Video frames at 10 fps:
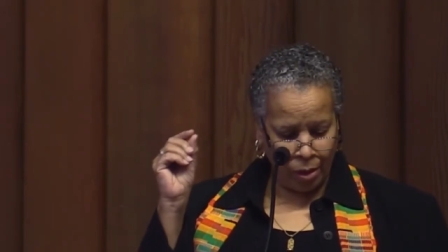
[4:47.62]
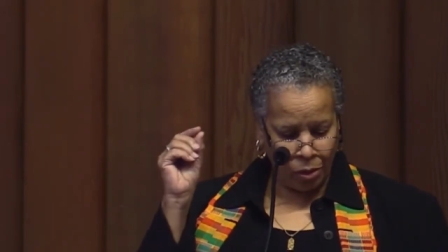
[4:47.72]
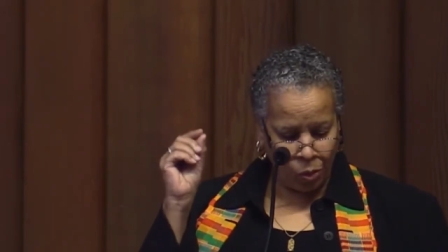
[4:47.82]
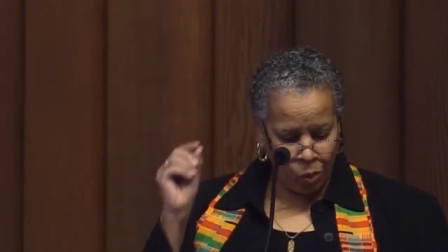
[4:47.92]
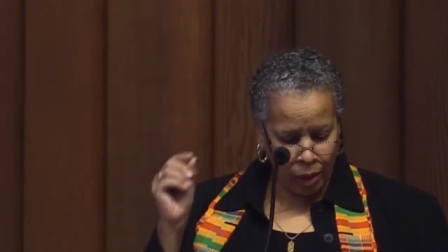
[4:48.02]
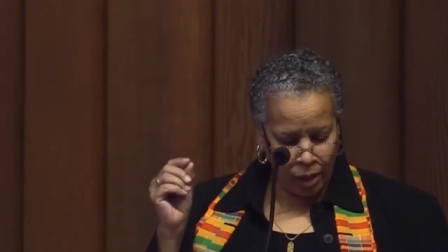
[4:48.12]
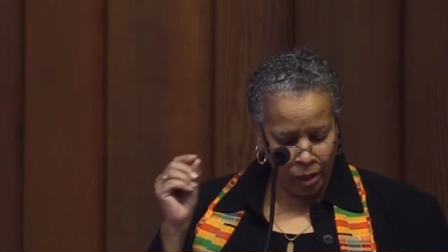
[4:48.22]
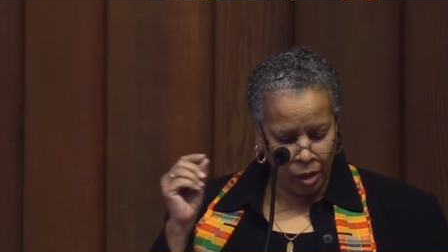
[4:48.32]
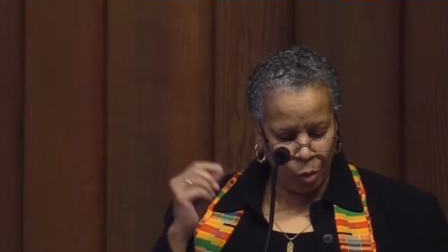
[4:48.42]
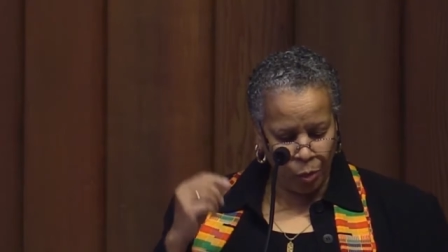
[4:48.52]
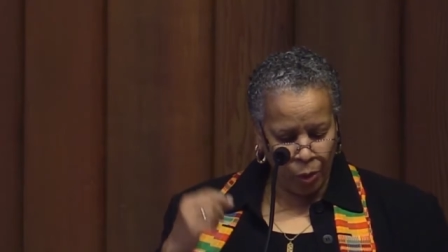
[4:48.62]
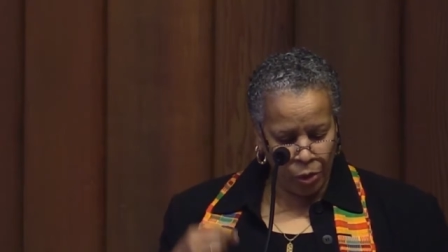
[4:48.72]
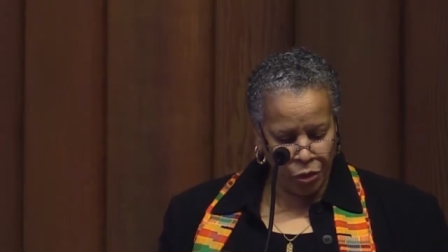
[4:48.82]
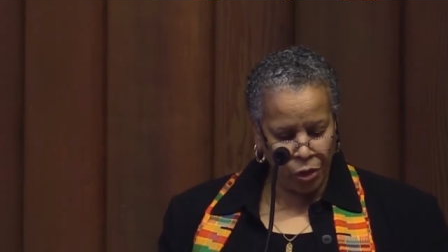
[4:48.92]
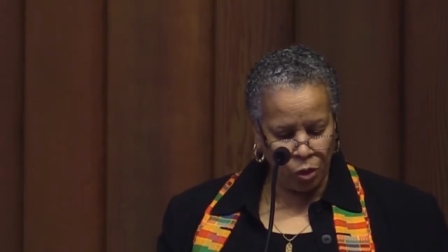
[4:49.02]
the way a
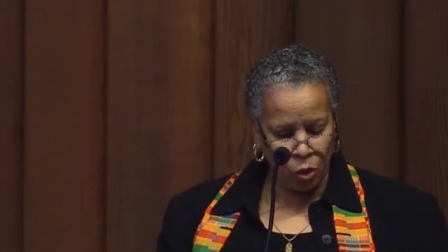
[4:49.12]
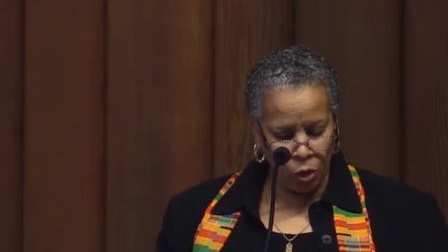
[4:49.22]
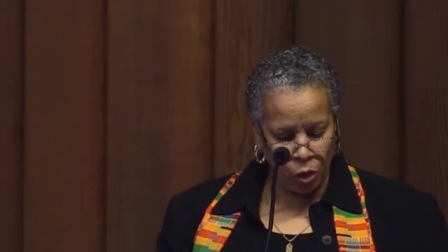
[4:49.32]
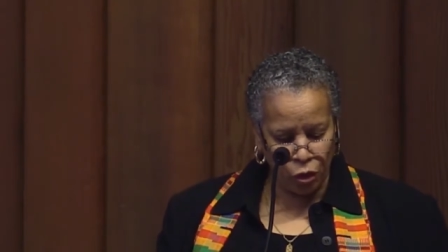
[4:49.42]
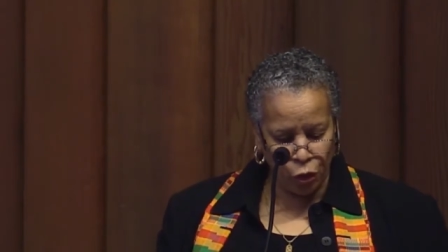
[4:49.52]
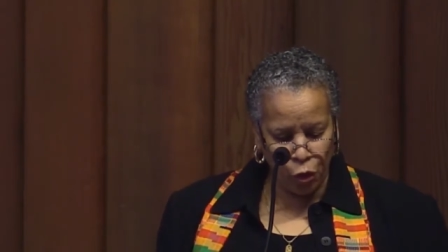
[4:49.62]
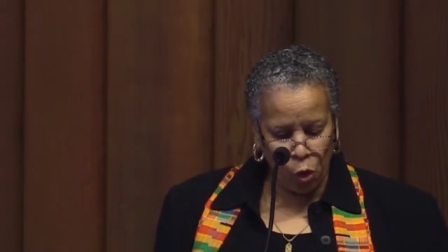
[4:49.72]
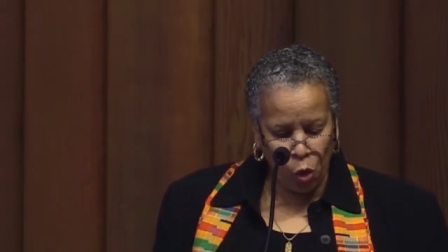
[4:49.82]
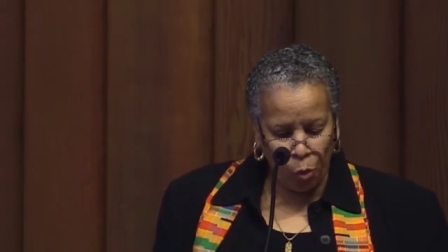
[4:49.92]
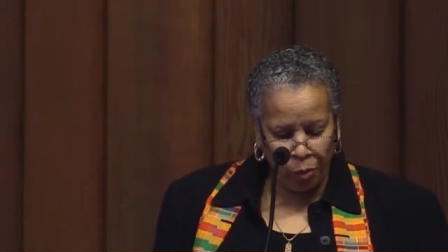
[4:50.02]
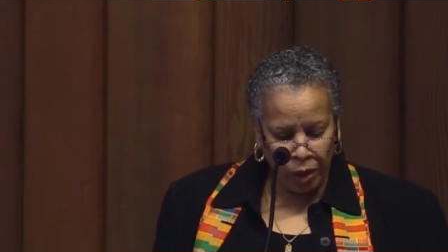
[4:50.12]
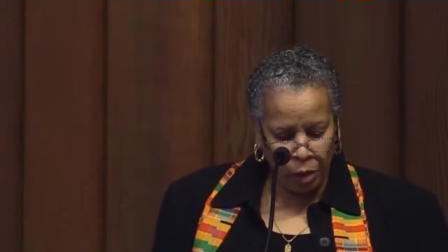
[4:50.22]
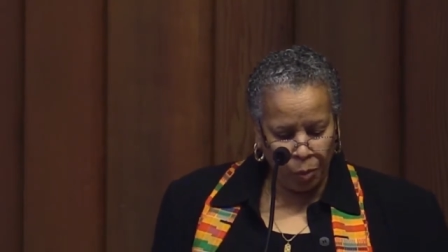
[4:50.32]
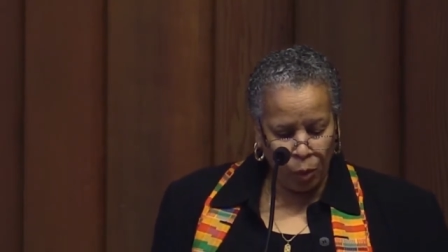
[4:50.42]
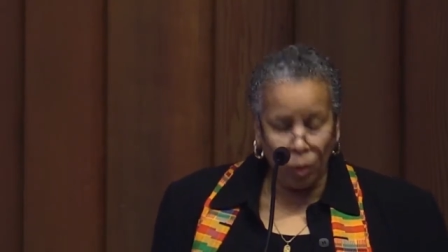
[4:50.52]
person looks or
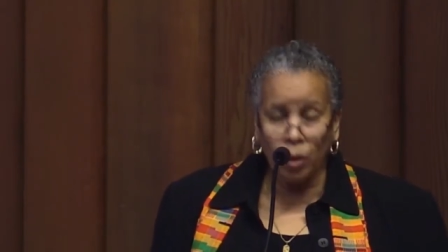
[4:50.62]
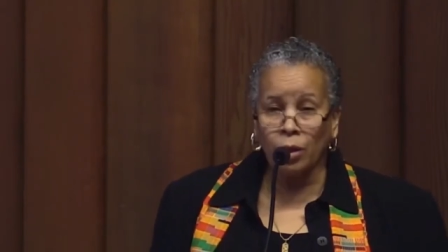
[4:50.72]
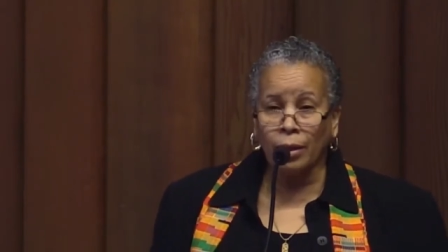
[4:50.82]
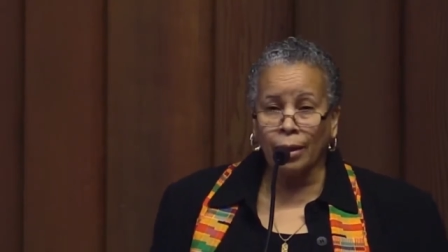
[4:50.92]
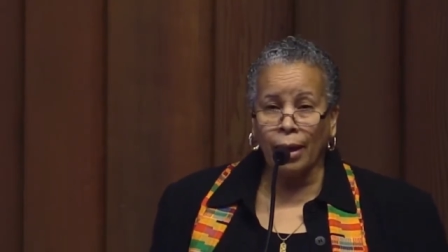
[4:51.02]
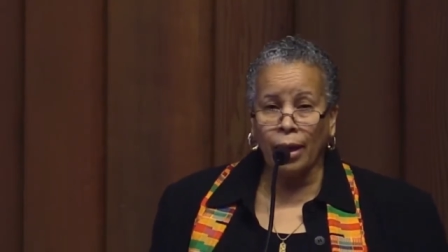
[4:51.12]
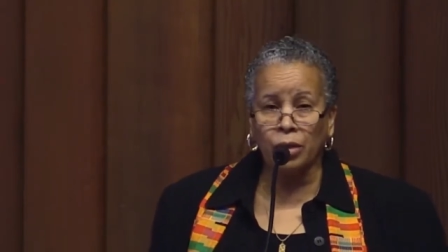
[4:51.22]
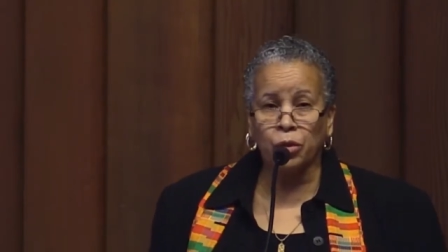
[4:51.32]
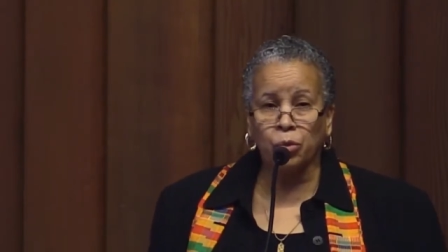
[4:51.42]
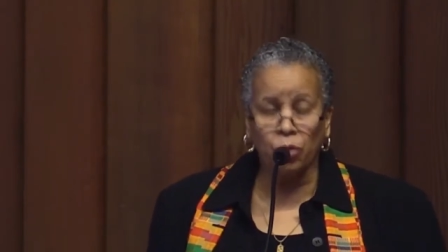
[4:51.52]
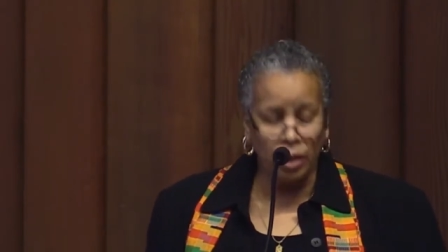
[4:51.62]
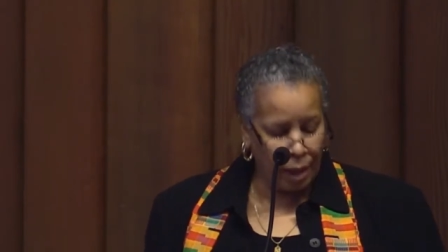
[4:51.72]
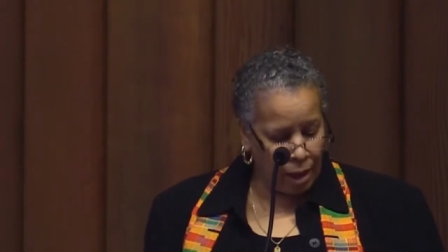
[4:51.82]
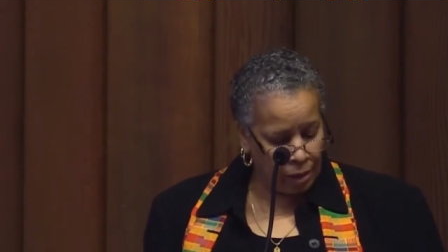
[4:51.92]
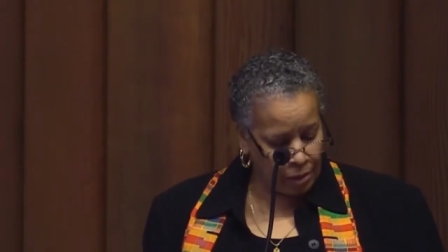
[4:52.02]
people look at
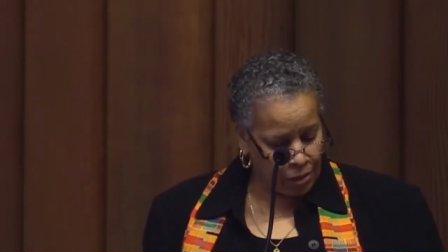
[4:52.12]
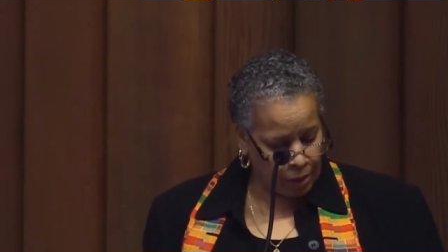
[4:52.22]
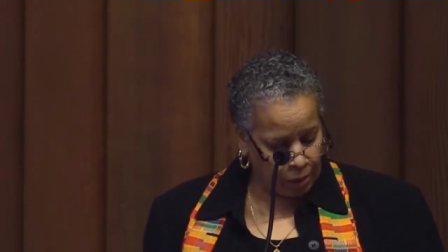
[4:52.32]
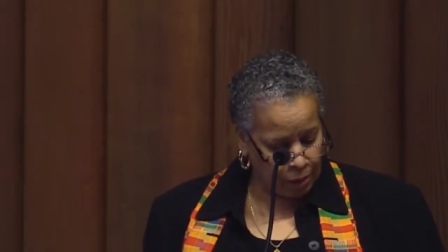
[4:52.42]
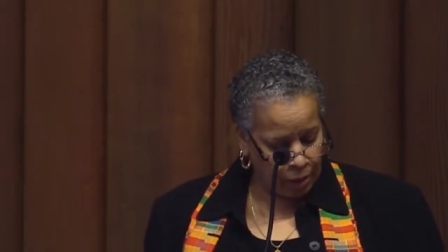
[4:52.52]
reality,